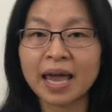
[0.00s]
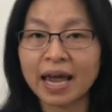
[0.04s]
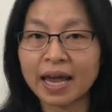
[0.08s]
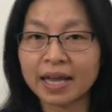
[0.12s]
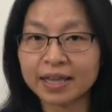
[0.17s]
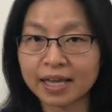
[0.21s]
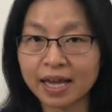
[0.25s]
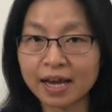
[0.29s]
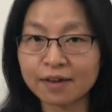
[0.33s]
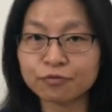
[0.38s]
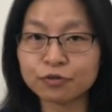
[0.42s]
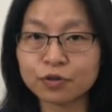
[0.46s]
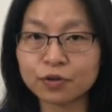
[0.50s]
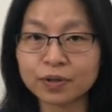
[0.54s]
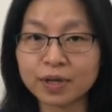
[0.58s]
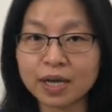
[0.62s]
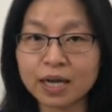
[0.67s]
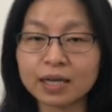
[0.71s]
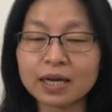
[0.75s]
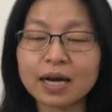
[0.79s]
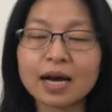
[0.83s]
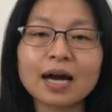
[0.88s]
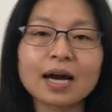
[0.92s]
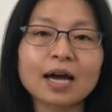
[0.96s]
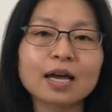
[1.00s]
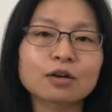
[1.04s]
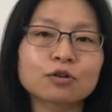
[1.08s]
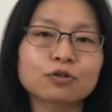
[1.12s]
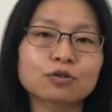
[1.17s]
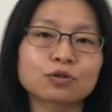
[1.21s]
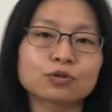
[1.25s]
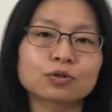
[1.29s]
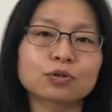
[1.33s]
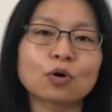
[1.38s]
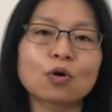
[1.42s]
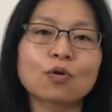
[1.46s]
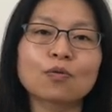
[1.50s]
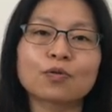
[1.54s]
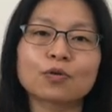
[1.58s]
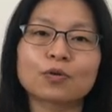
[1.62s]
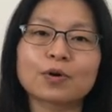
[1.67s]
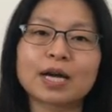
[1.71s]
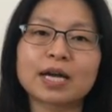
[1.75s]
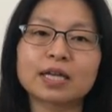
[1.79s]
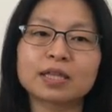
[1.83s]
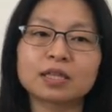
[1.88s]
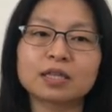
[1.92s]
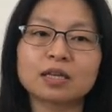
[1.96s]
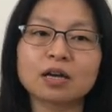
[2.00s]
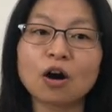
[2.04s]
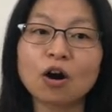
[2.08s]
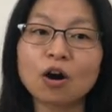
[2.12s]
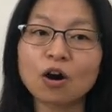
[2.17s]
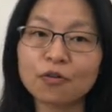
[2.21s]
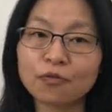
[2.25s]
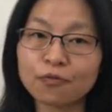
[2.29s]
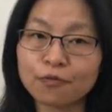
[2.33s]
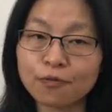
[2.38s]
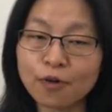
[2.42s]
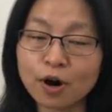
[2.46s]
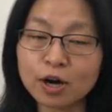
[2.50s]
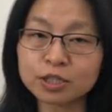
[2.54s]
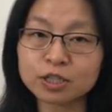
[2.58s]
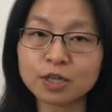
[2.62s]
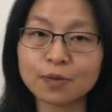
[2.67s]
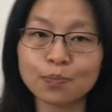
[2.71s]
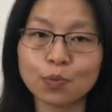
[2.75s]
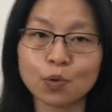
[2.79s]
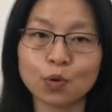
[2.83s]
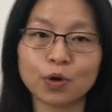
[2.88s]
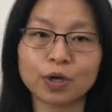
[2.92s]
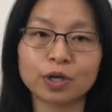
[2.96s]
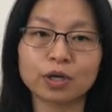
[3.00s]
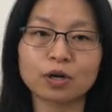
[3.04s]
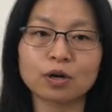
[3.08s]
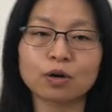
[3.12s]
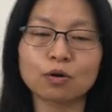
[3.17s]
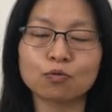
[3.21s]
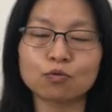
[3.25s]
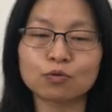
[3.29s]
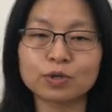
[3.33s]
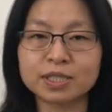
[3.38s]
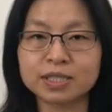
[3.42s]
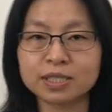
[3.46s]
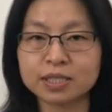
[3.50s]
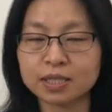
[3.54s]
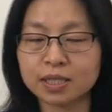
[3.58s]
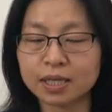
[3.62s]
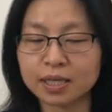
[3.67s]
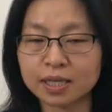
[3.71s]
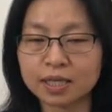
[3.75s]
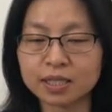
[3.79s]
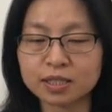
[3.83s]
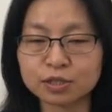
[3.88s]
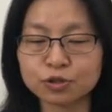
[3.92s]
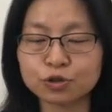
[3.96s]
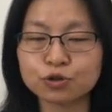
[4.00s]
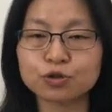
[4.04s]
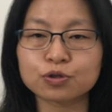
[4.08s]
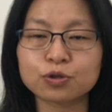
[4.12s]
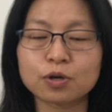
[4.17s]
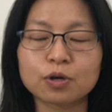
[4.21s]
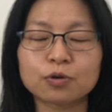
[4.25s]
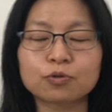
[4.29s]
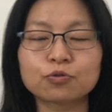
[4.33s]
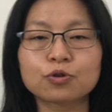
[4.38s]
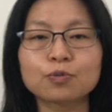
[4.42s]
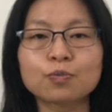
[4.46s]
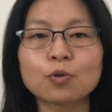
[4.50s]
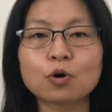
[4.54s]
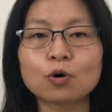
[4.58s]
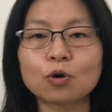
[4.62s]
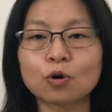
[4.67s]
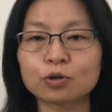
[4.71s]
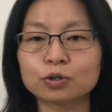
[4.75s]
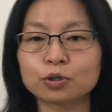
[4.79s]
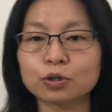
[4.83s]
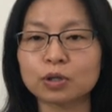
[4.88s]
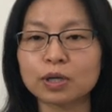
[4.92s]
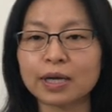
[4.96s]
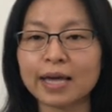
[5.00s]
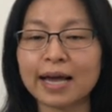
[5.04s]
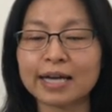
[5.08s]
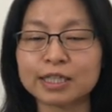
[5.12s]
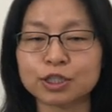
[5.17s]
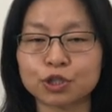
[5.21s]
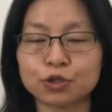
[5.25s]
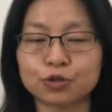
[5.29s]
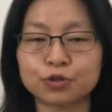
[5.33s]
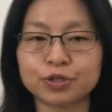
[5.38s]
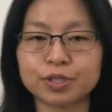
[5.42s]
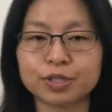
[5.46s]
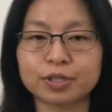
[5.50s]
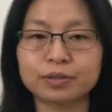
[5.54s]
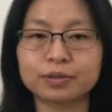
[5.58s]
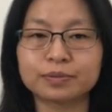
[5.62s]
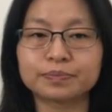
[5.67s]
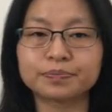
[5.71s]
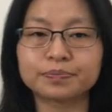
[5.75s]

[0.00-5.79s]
And after that, I could override the, a function pointer, which is to a remote code execution.